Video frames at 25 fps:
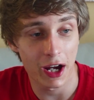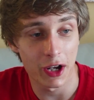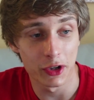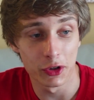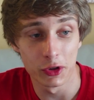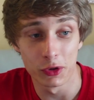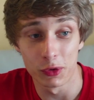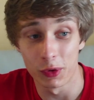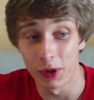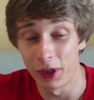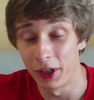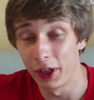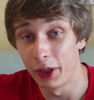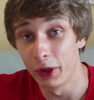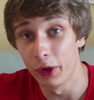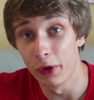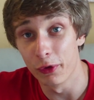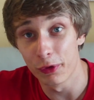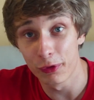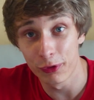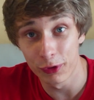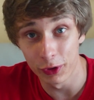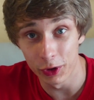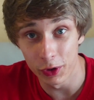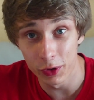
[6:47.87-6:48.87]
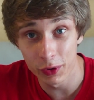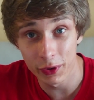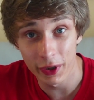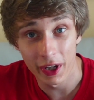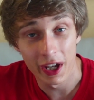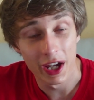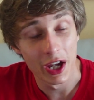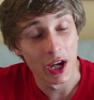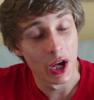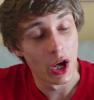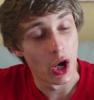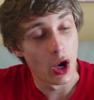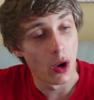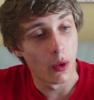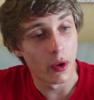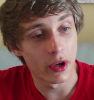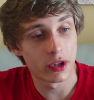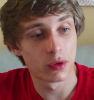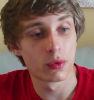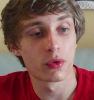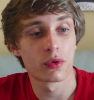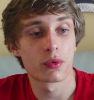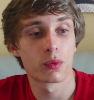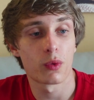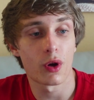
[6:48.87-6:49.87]
I do really love food,
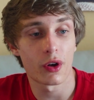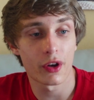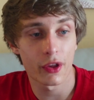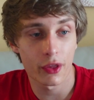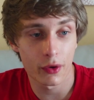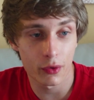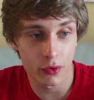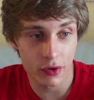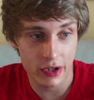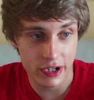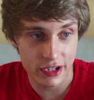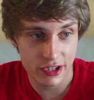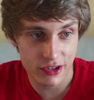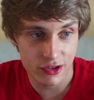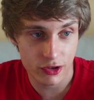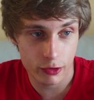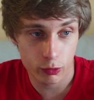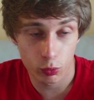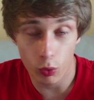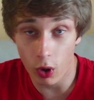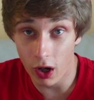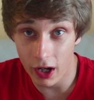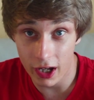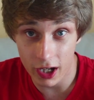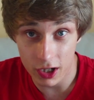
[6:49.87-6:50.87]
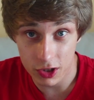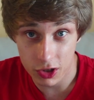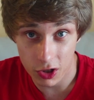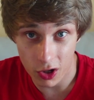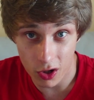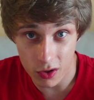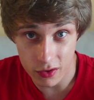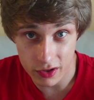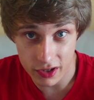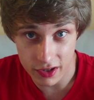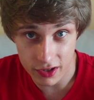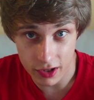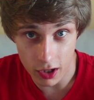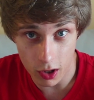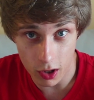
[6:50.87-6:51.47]
which was one of the reasons why I chose this